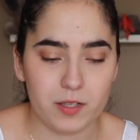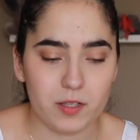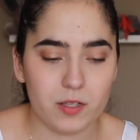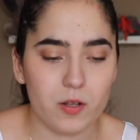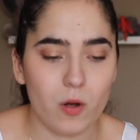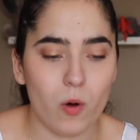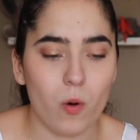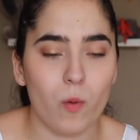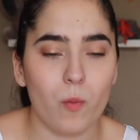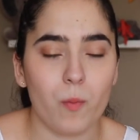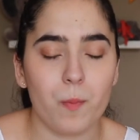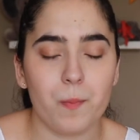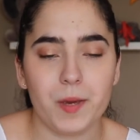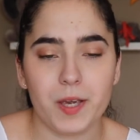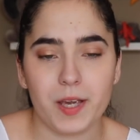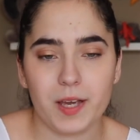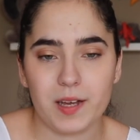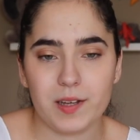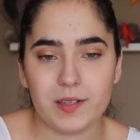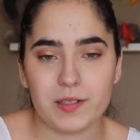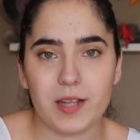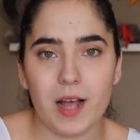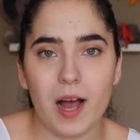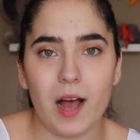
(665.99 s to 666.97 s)
So
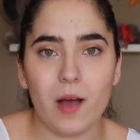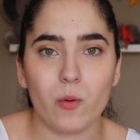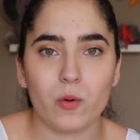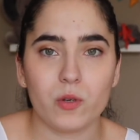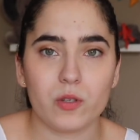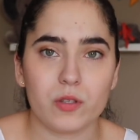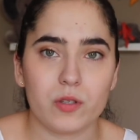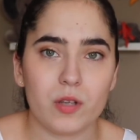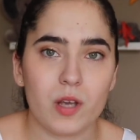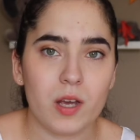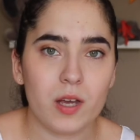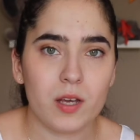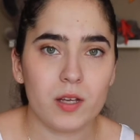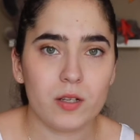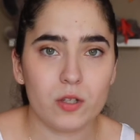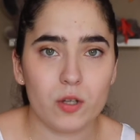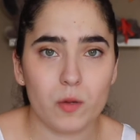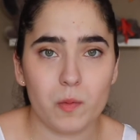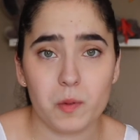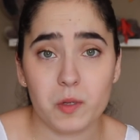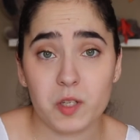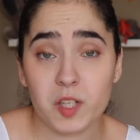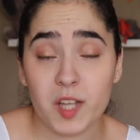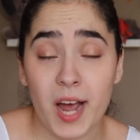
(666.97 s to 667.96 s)
because I was
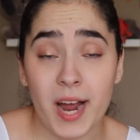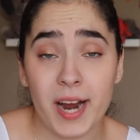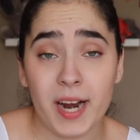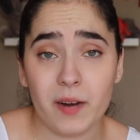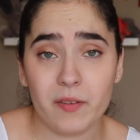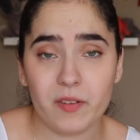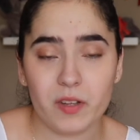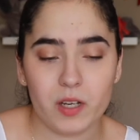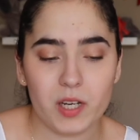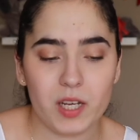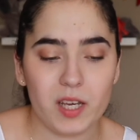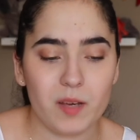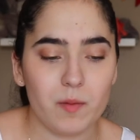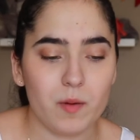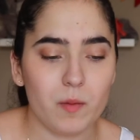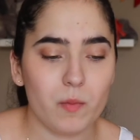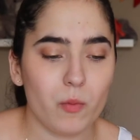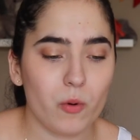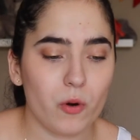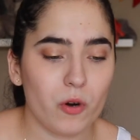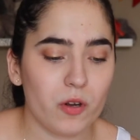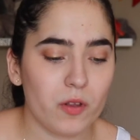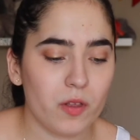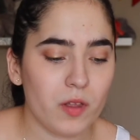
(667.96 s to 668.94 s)
super tired after giving
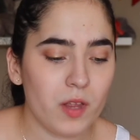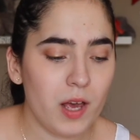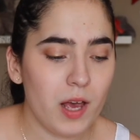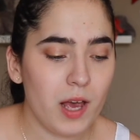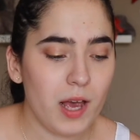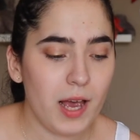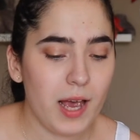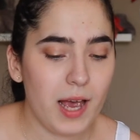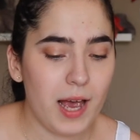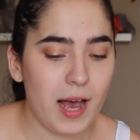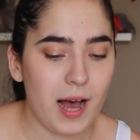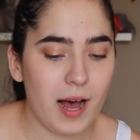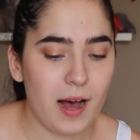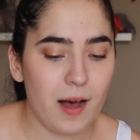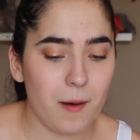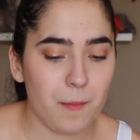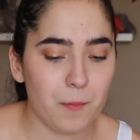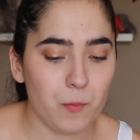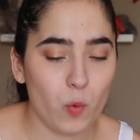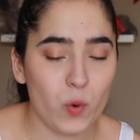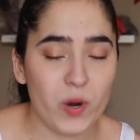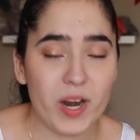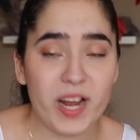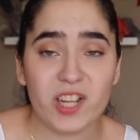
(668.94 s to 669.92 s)
birth,
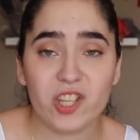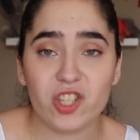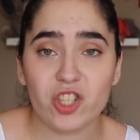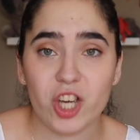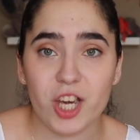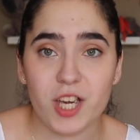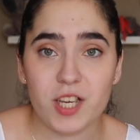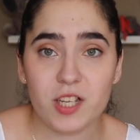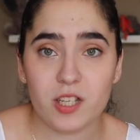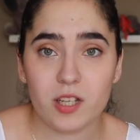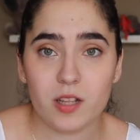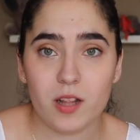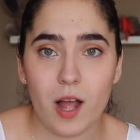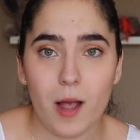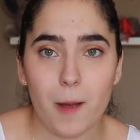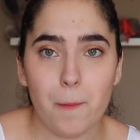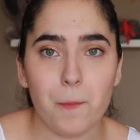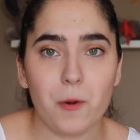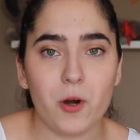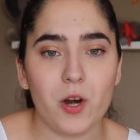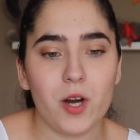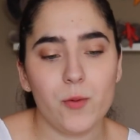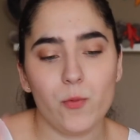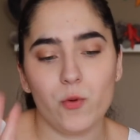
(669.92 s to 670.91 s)
when I change the
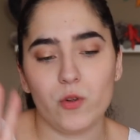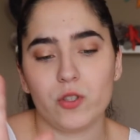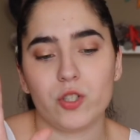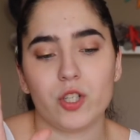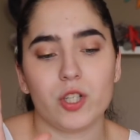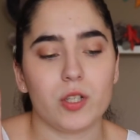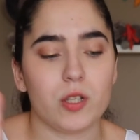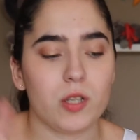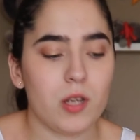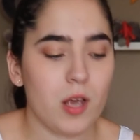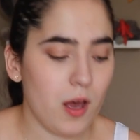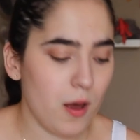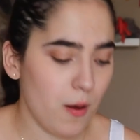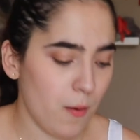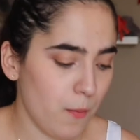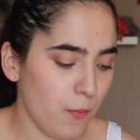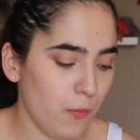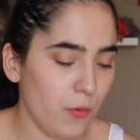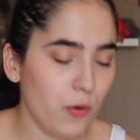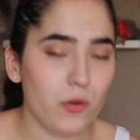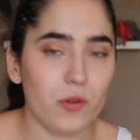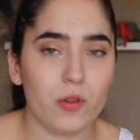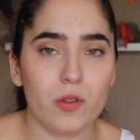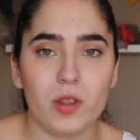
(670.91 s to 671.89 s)
diaper, I will just
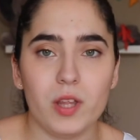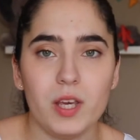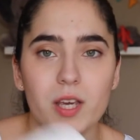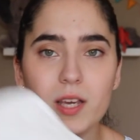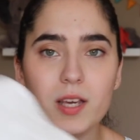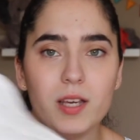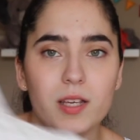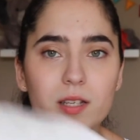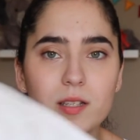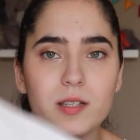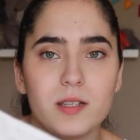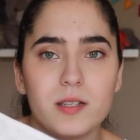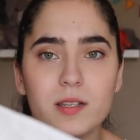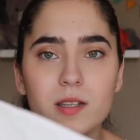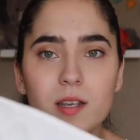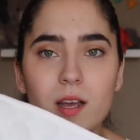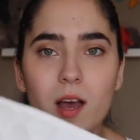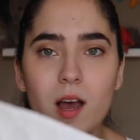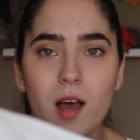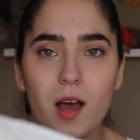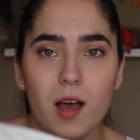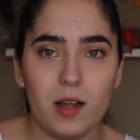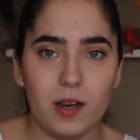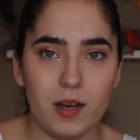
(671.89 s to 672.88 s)
put these
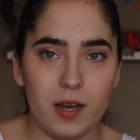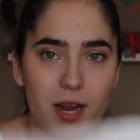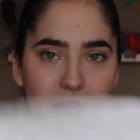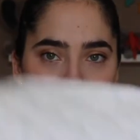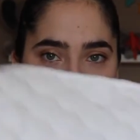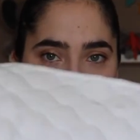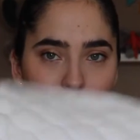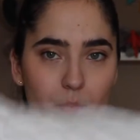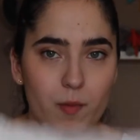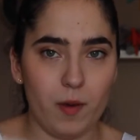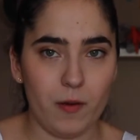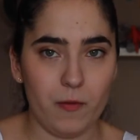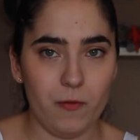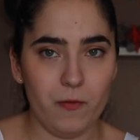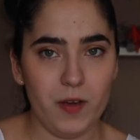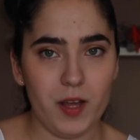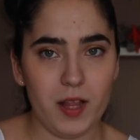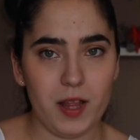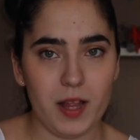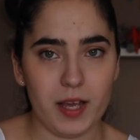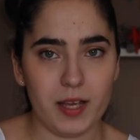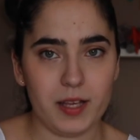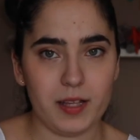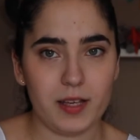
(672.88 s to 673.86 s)
next to my
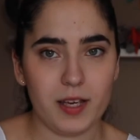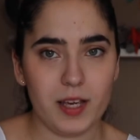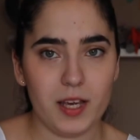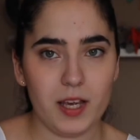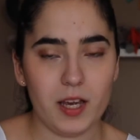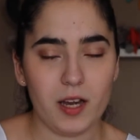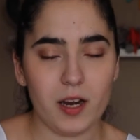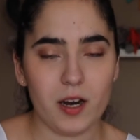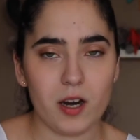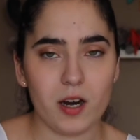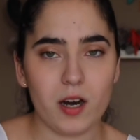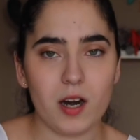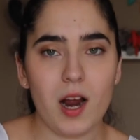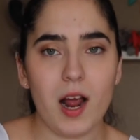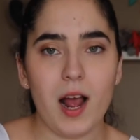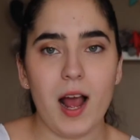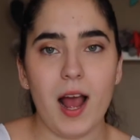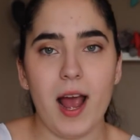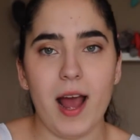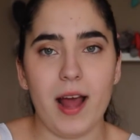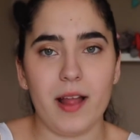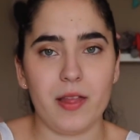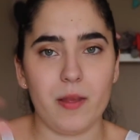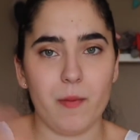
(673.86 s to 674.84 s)
feet, like here,
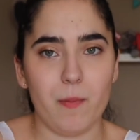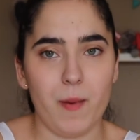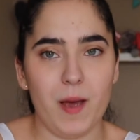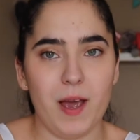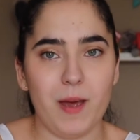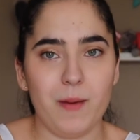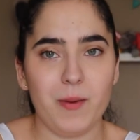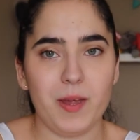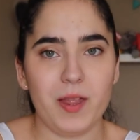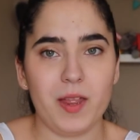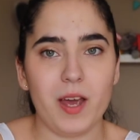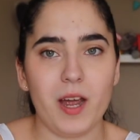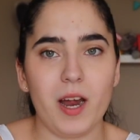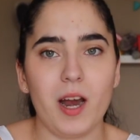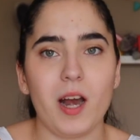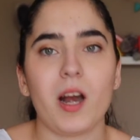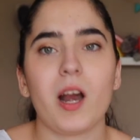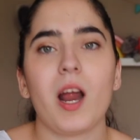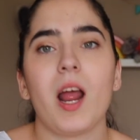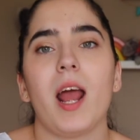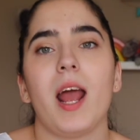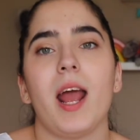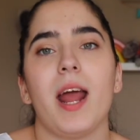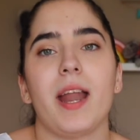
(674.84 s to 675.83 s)
and the baby
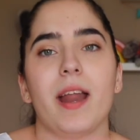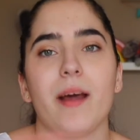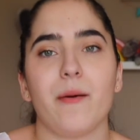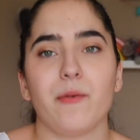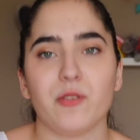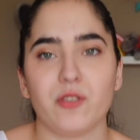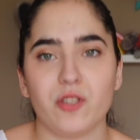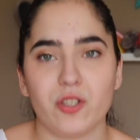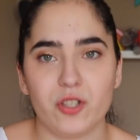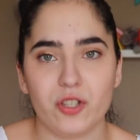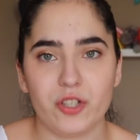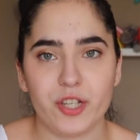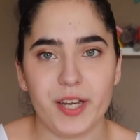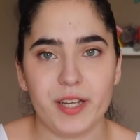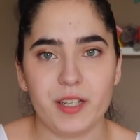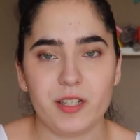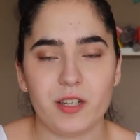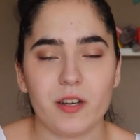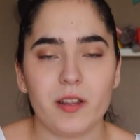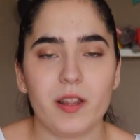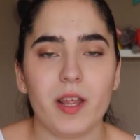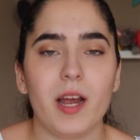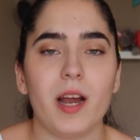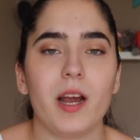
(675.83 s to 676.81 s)
there, and I would just change
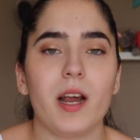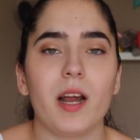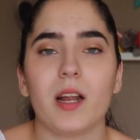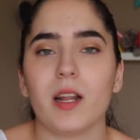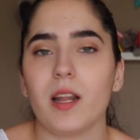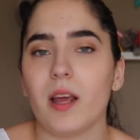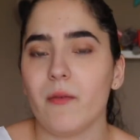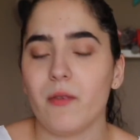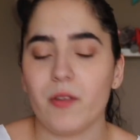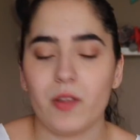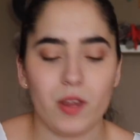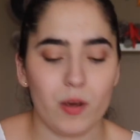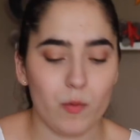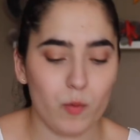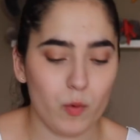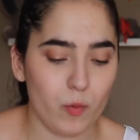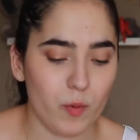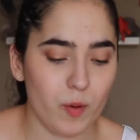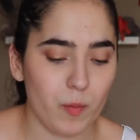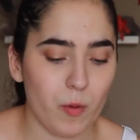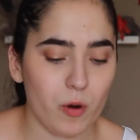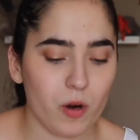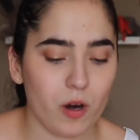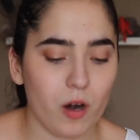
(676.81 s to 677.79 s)
her there, and everything will
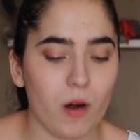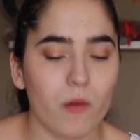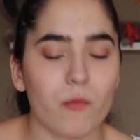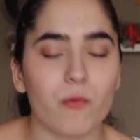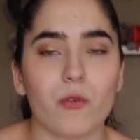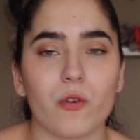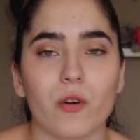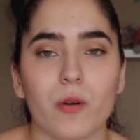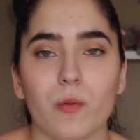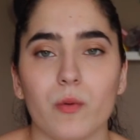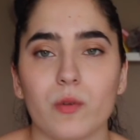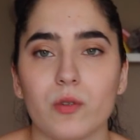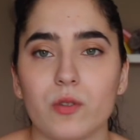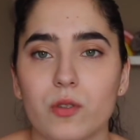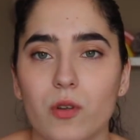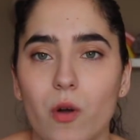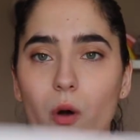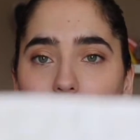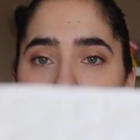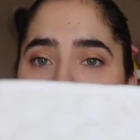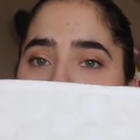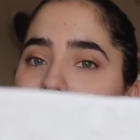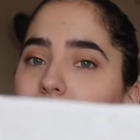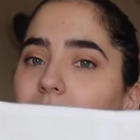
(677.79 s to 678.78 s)
be more comfortable.
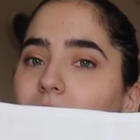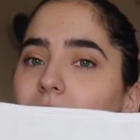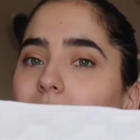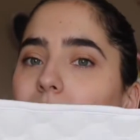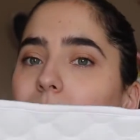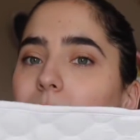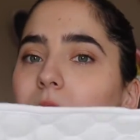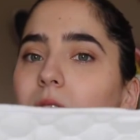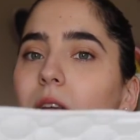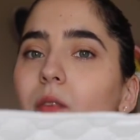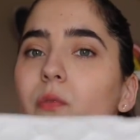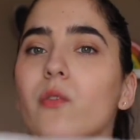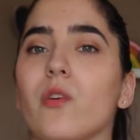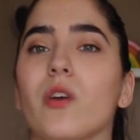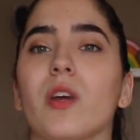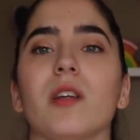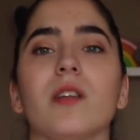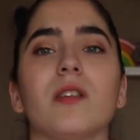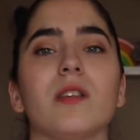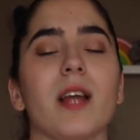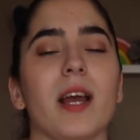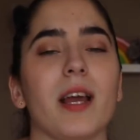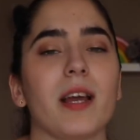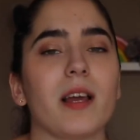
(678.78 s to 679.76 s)
So I recommend, if you
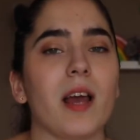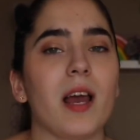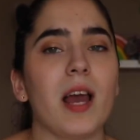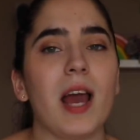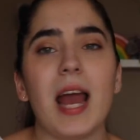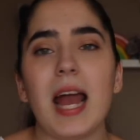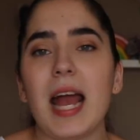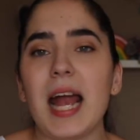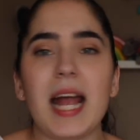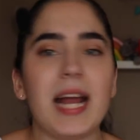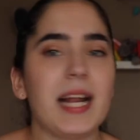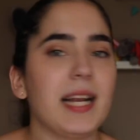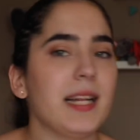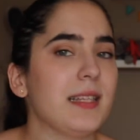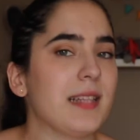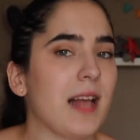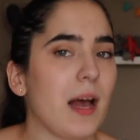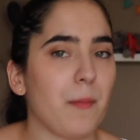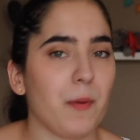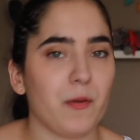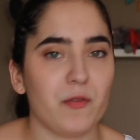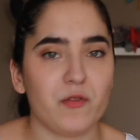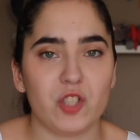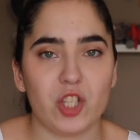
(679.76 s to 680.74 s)
can take any
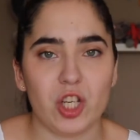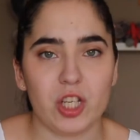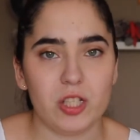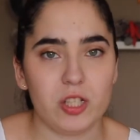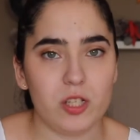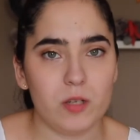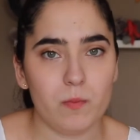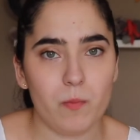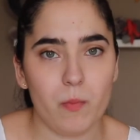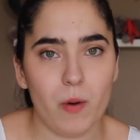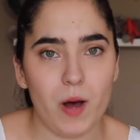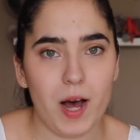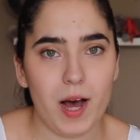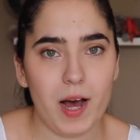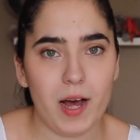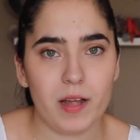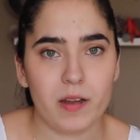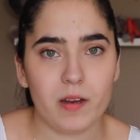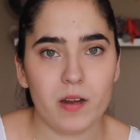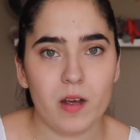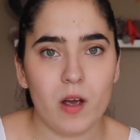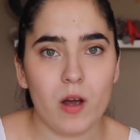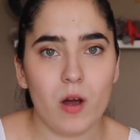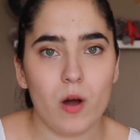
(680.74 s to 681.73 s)
type of changing
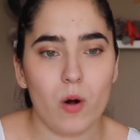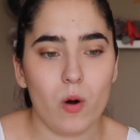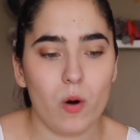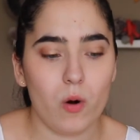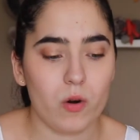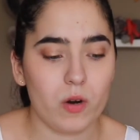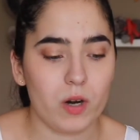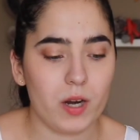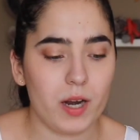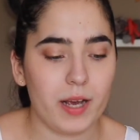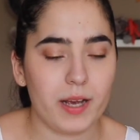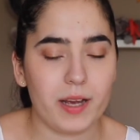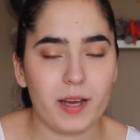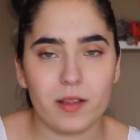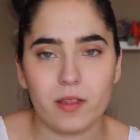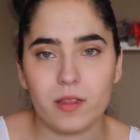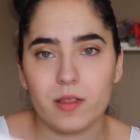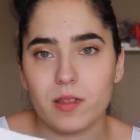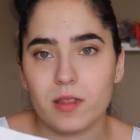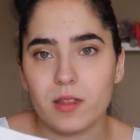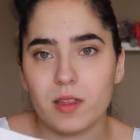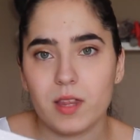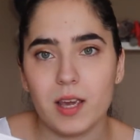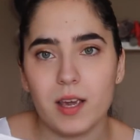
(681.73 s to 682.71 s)
pad or like a
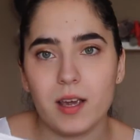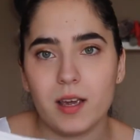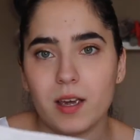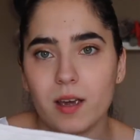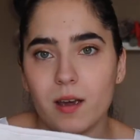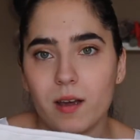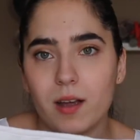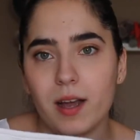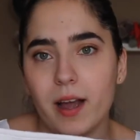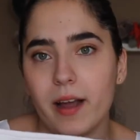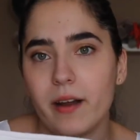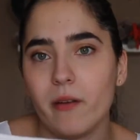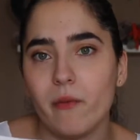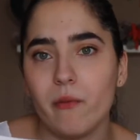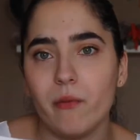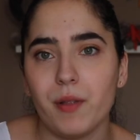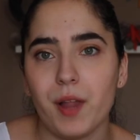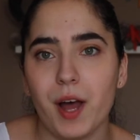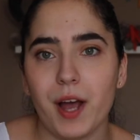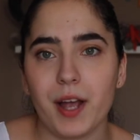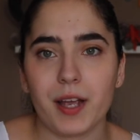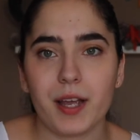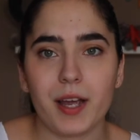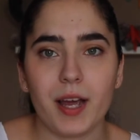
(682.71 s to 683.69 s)
thick kind of
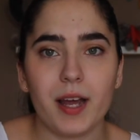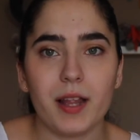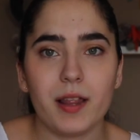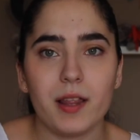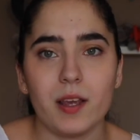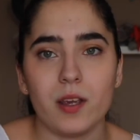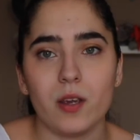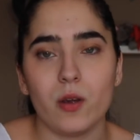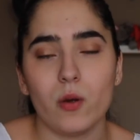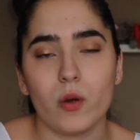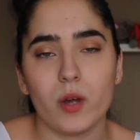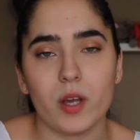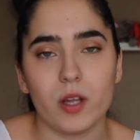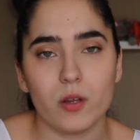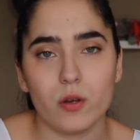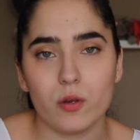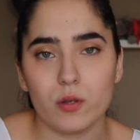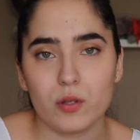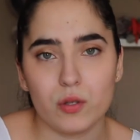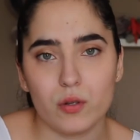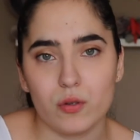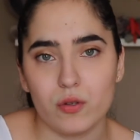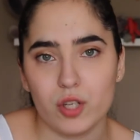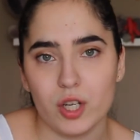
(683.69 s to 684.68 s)
blanket that you can
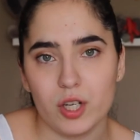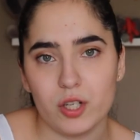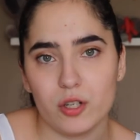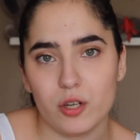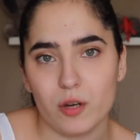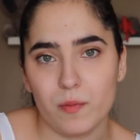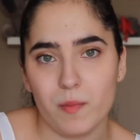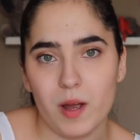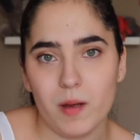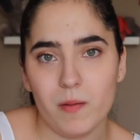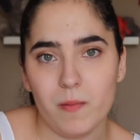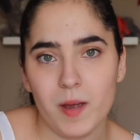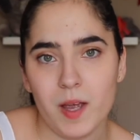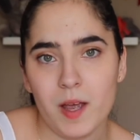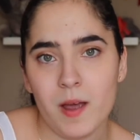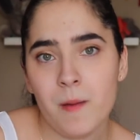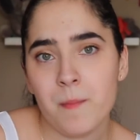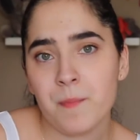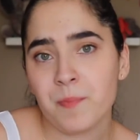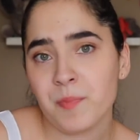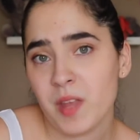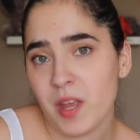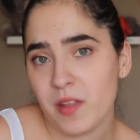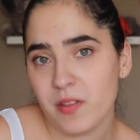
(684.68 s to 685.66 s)
use to change your baby,
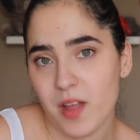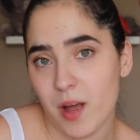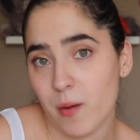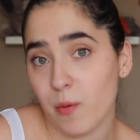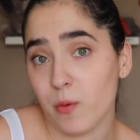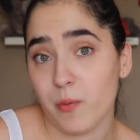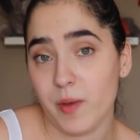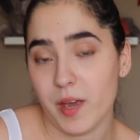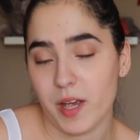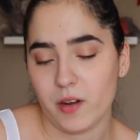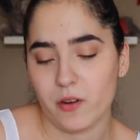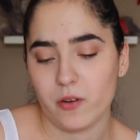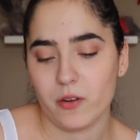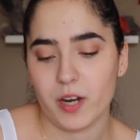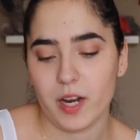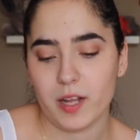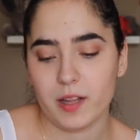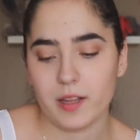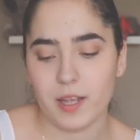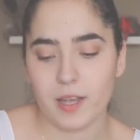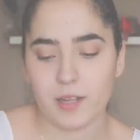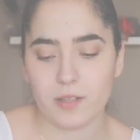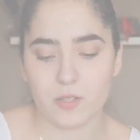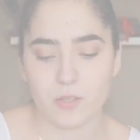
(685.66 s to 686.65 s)
that would be a good
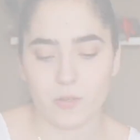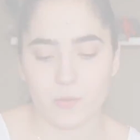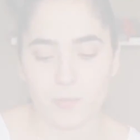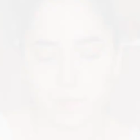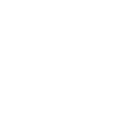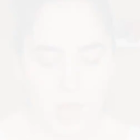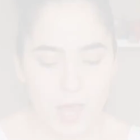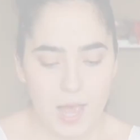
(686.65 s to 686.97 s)
idea too.